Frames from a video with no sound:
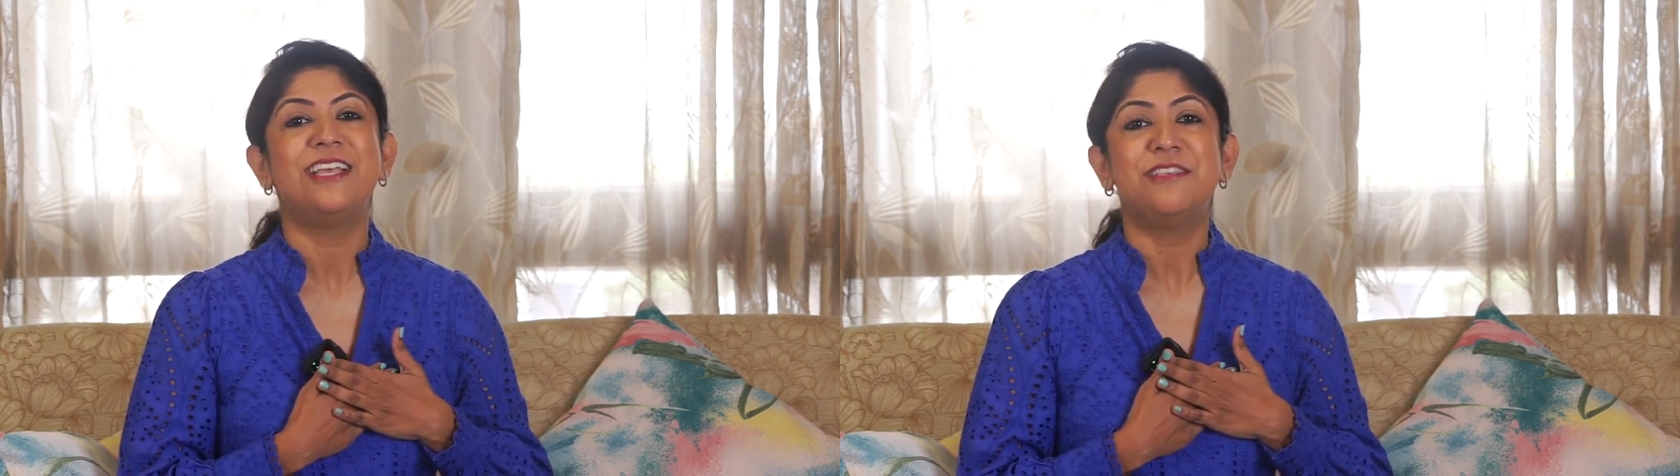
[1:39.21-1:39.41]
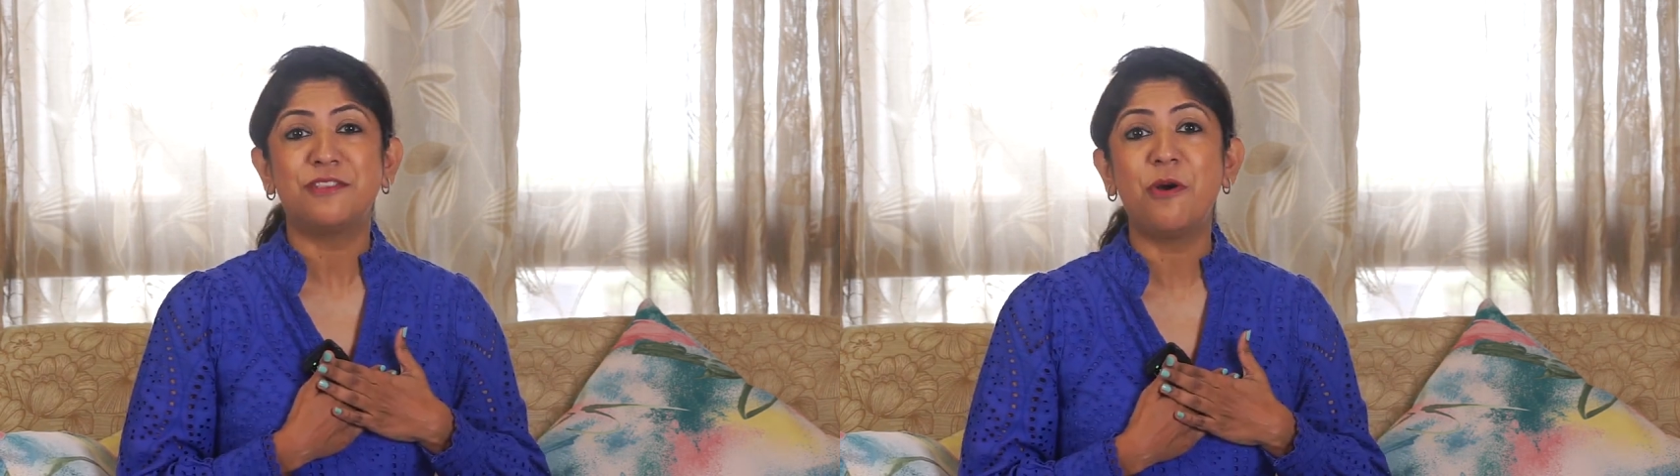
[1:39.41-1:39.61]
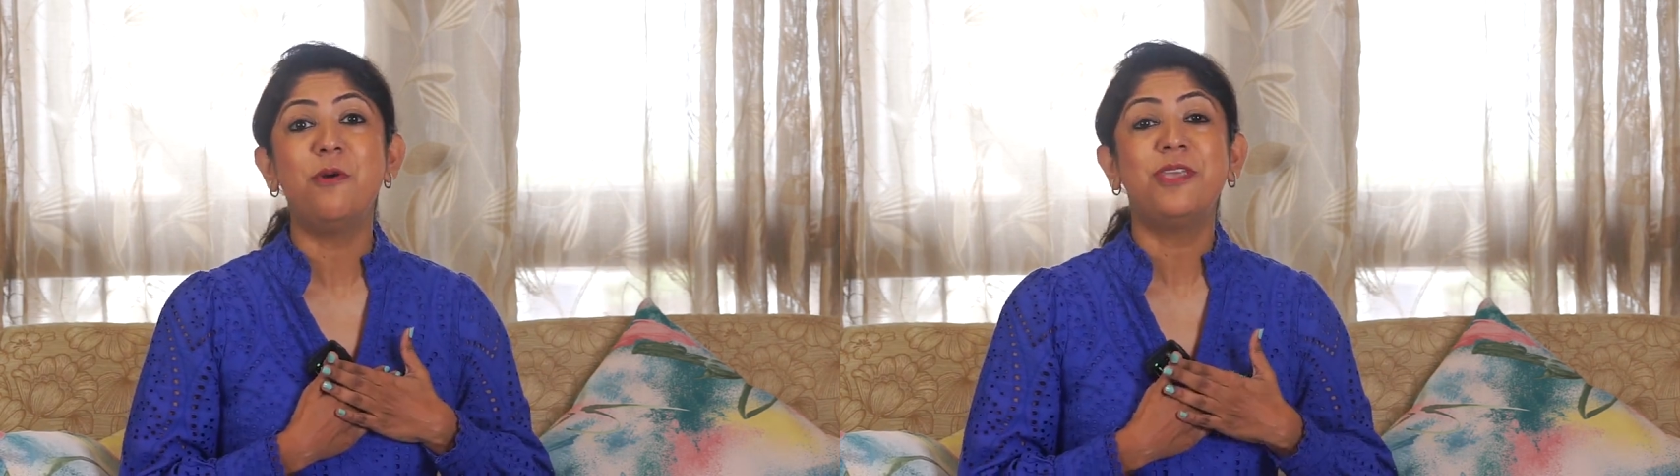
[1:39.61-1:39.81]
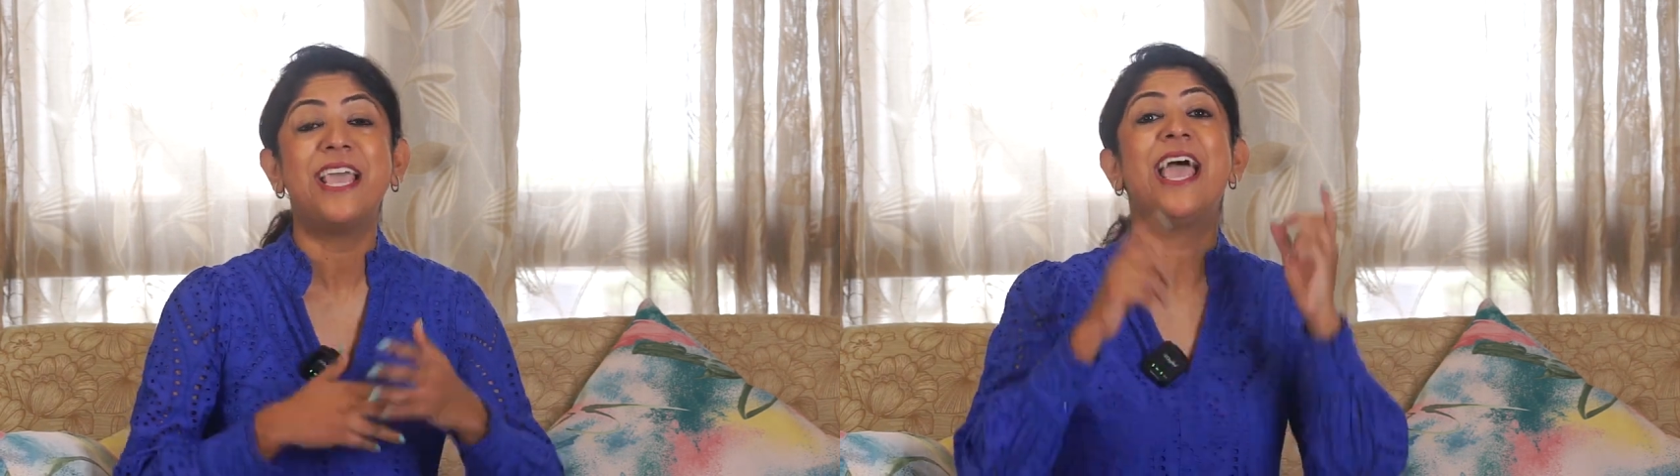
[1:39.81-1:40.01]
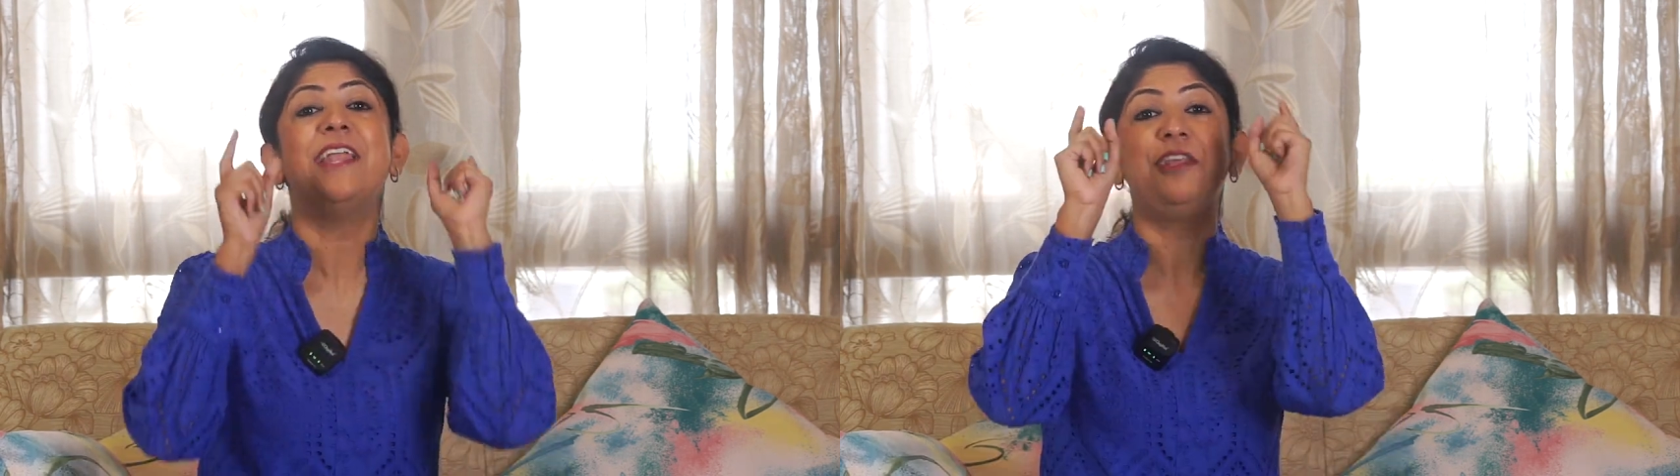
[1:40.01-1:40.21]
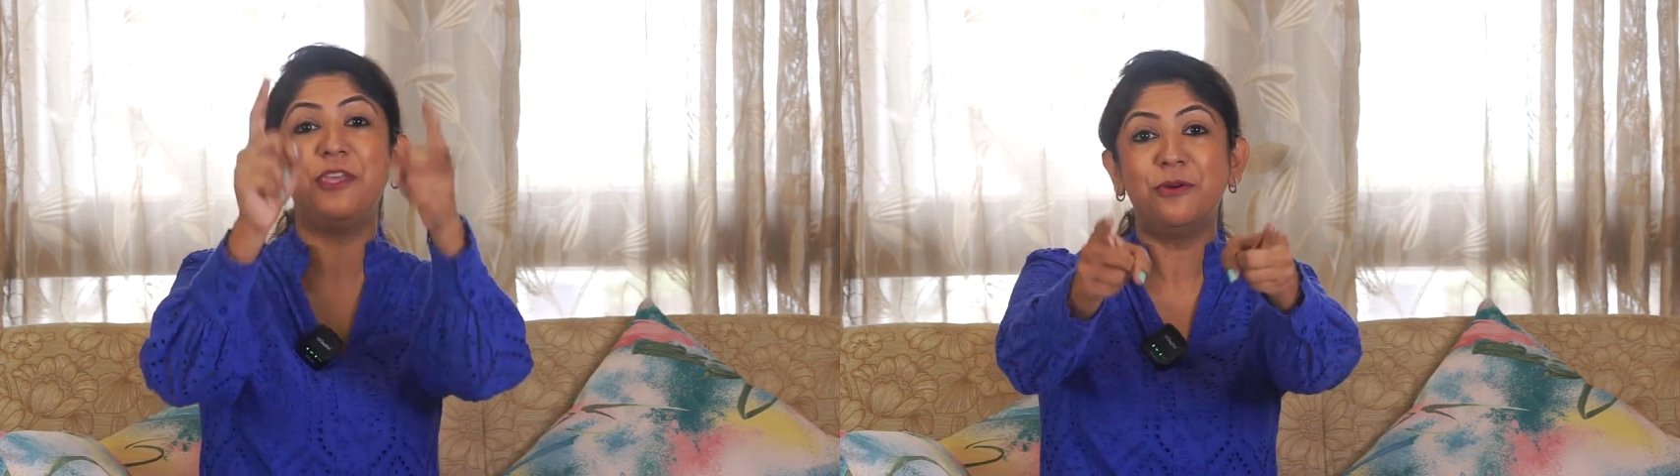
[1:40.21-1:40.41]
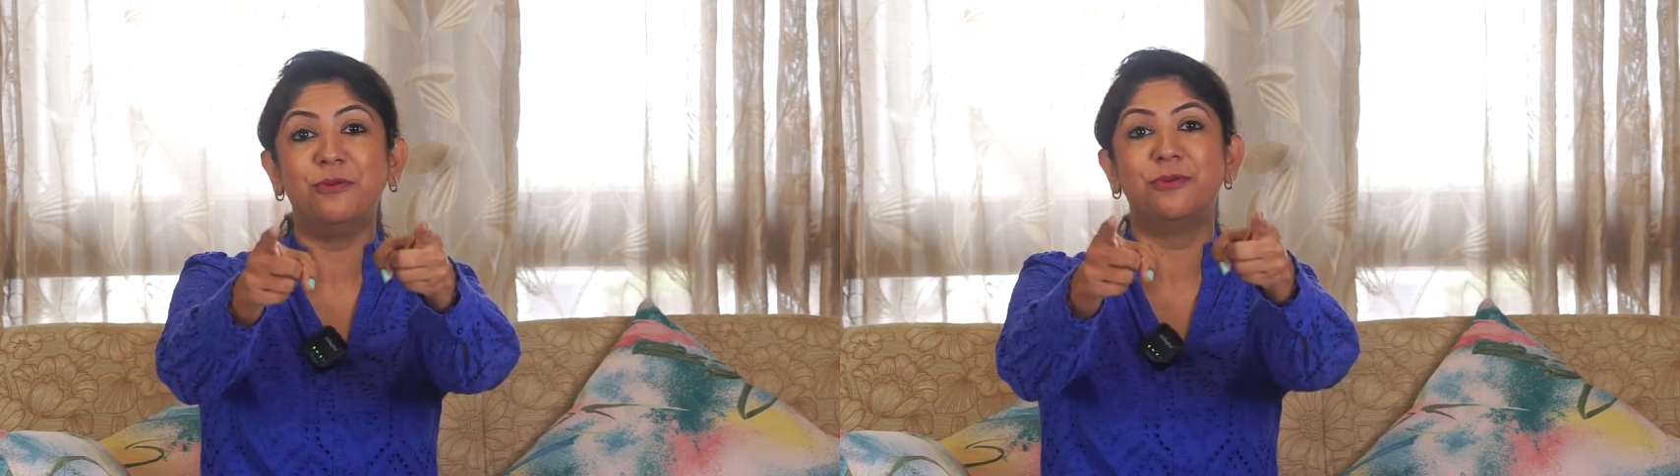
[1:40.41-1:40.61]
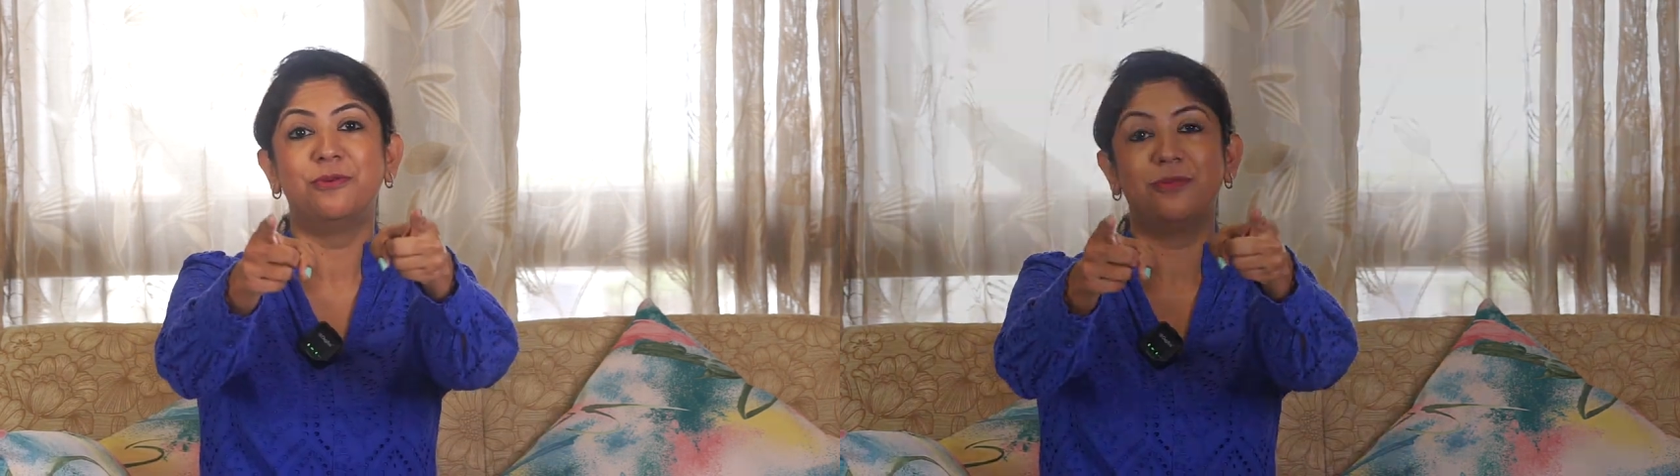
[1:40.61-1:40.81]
so can you.